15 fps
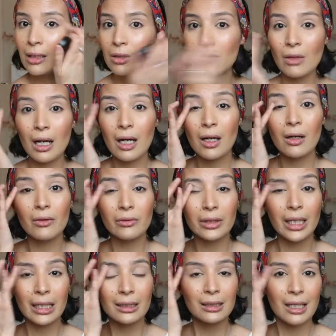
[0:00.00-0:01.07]
So I love
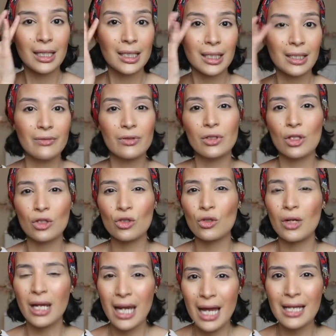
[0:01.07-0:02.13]
that, and it gives such
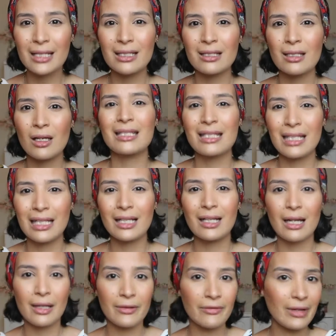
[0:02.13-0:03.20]
a nice sleek
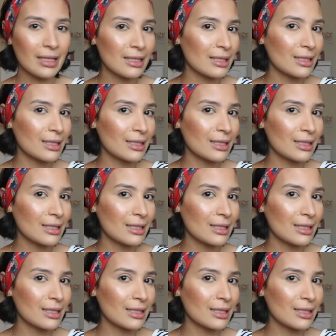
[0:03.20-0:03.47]
canvas.